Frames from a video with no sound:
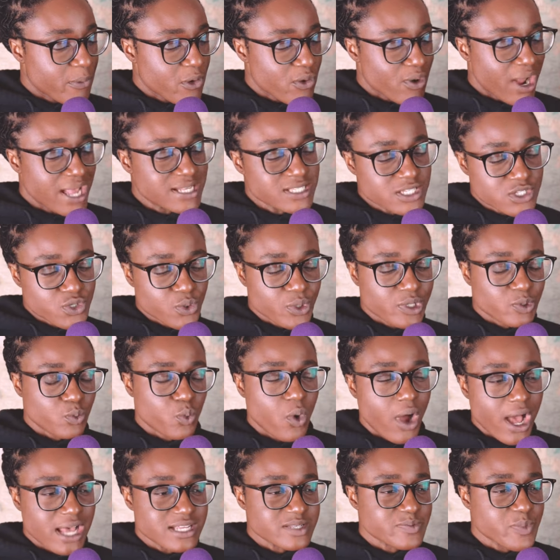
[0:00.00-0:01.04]
parasitoid
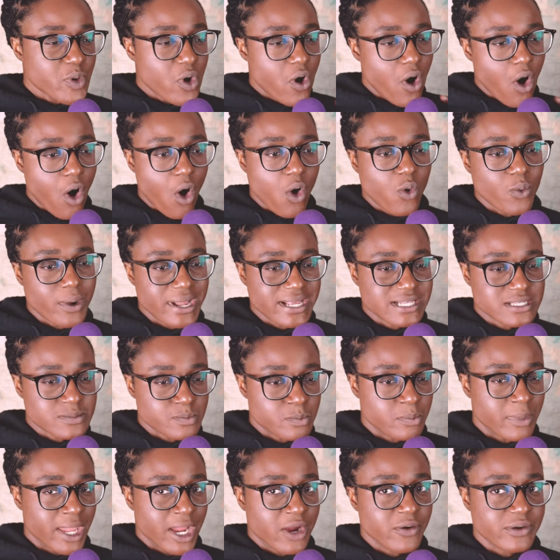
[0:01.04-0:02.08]
wasps always
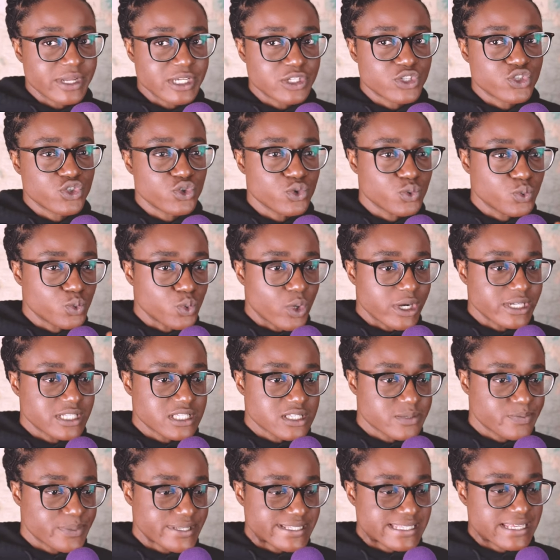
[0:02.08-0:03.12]
married to one
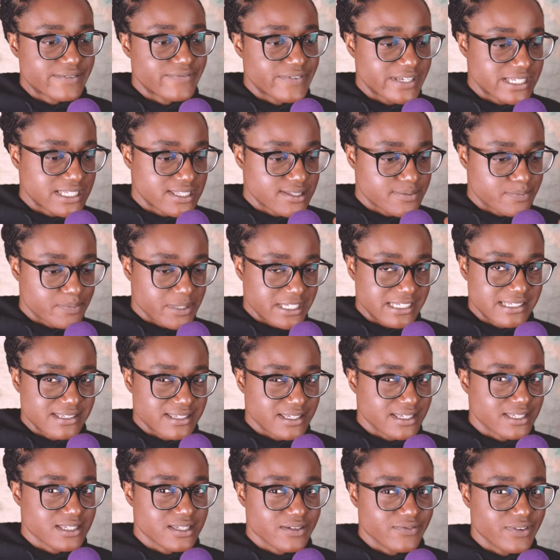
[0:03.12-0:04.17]
specific
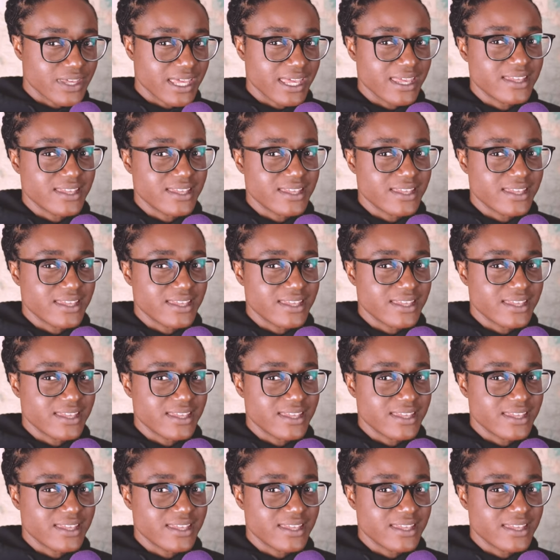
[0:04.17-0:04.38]
species of